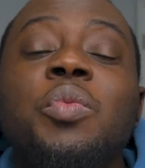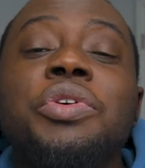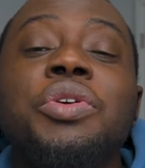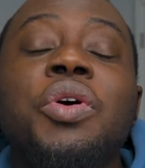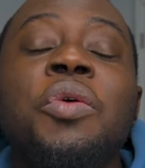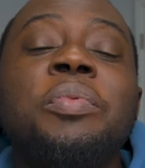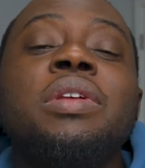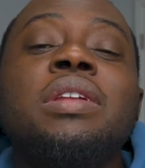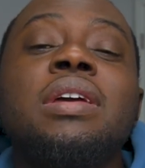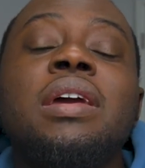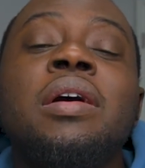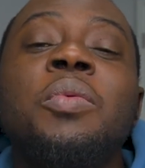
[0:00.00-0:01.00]
when you open
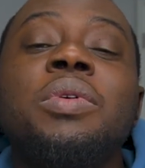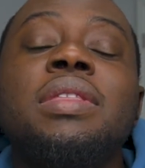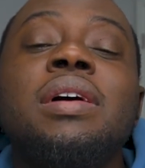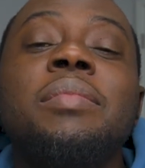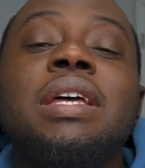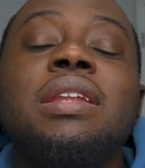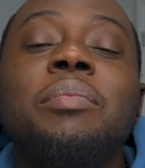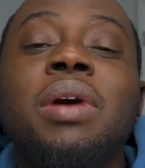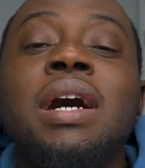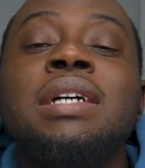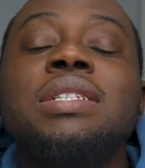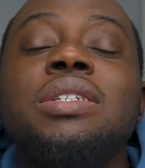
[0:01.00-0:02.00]
an account with them and
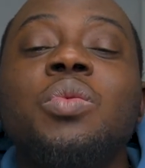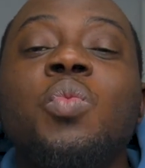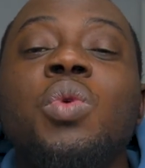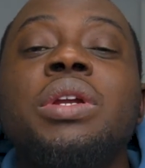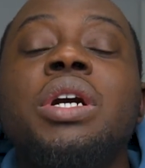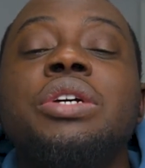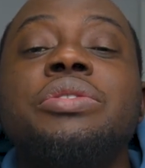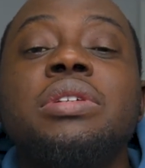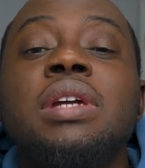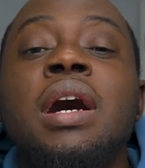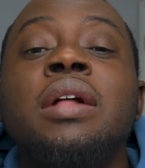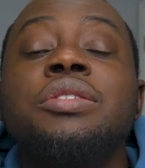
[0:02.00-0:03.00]
deposit
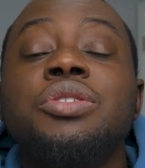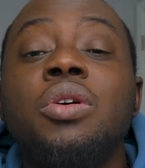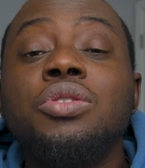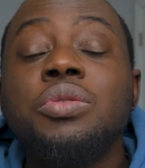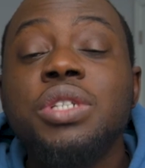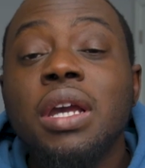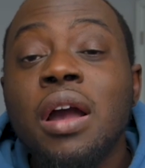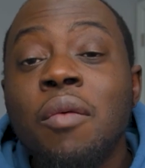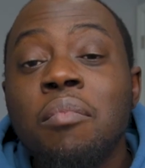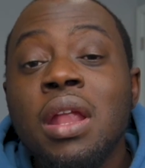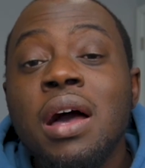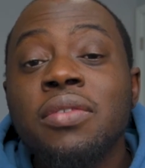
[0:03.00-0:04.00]
$100. And also check
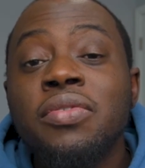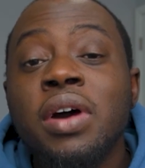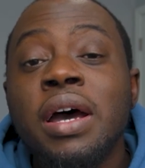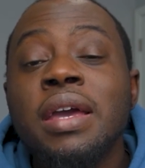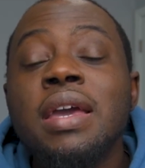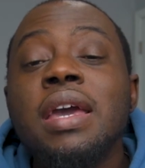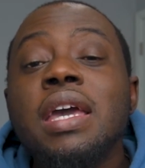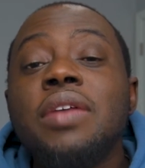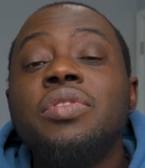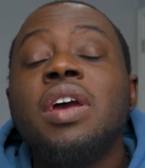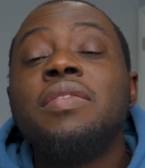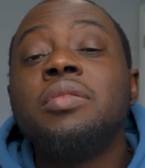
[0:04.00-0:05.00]
out BlockFi.
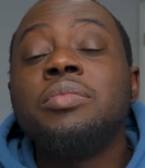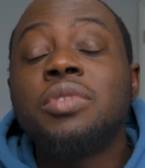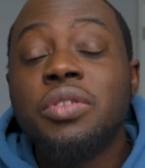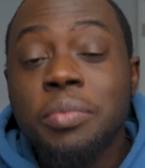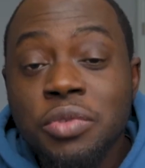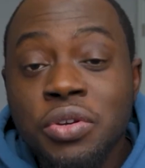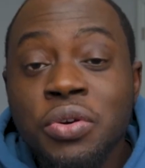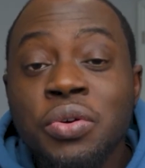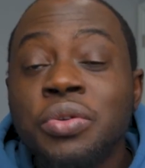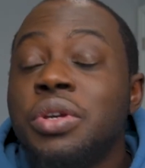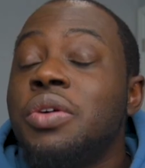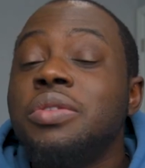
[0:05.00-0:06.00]
If you have some
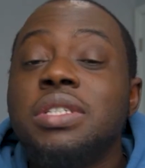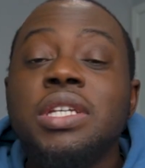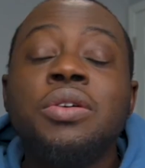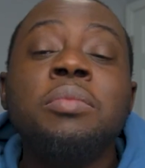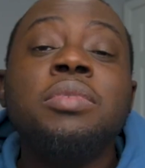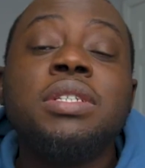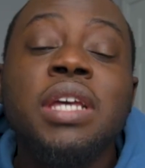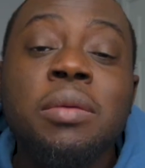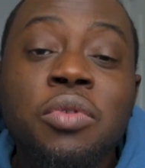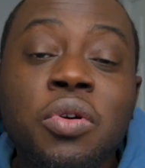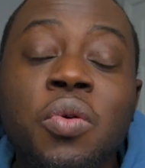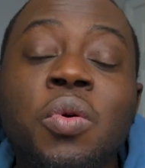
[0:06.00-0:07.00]
crypto, you know, still
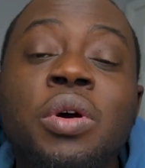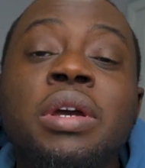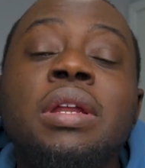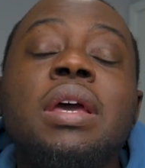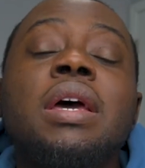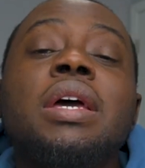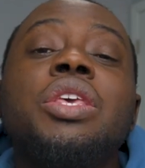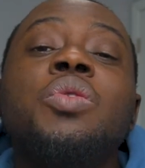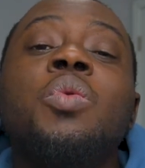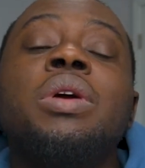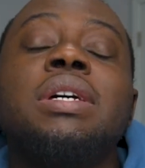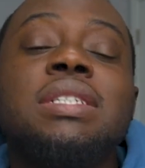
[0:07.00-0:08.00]
stable coin, you
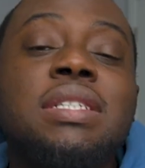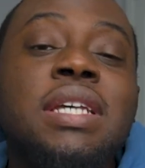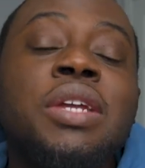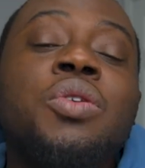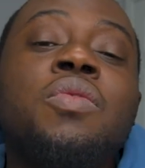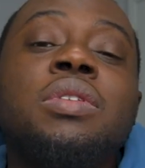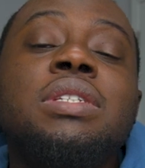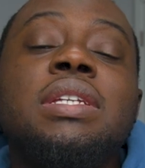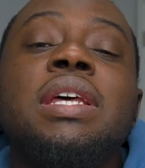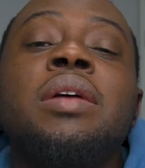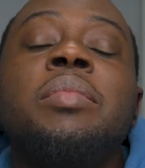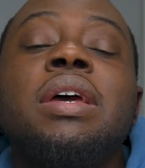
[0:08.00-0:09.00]
want to send over to
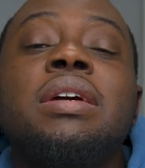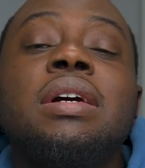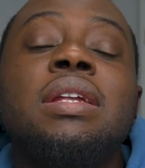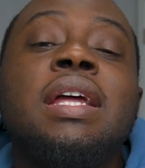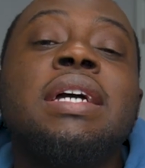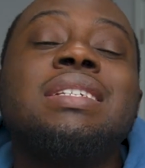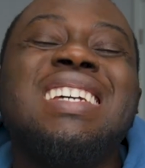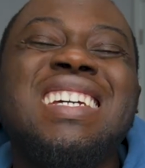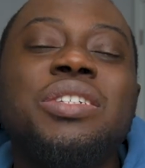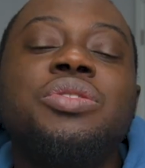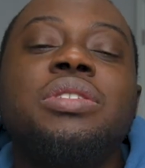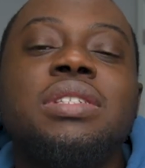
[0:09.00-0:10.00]
them and collect
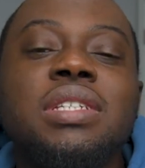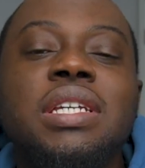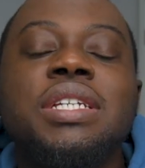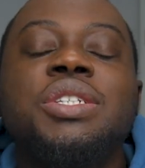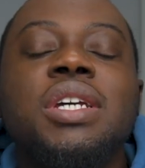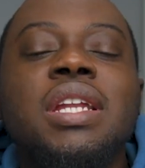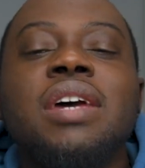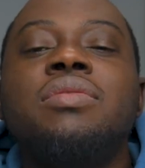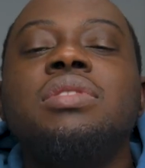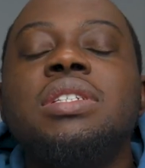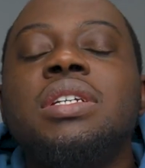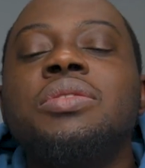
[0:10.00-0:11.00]
interest each and
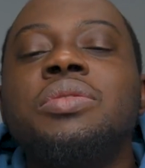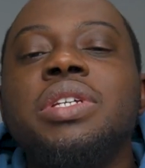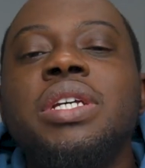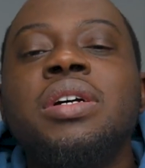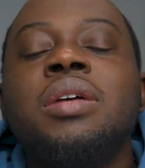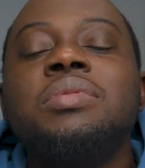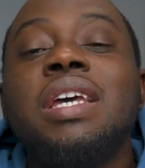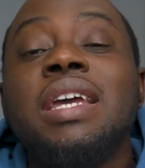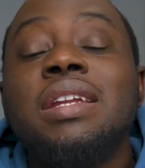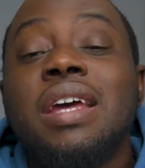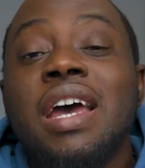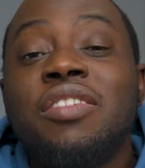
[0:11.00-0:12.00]
every single year up to
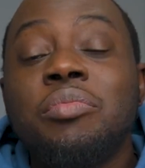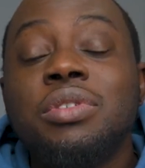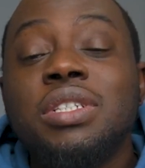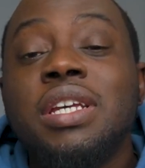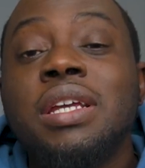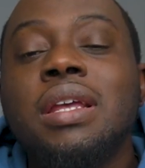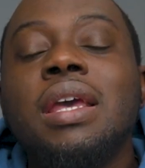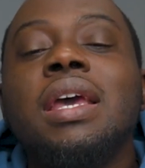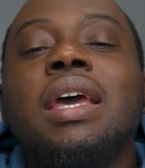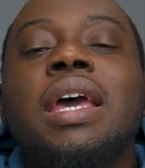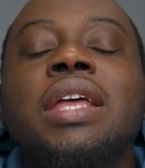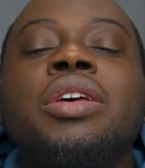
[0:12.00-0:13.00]

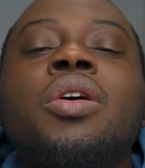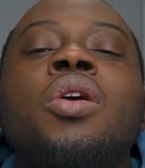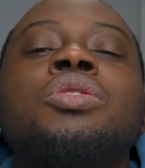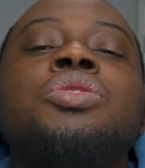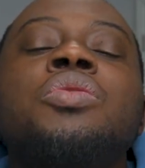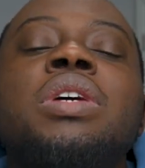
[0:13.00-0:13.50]
8.5%. And they're also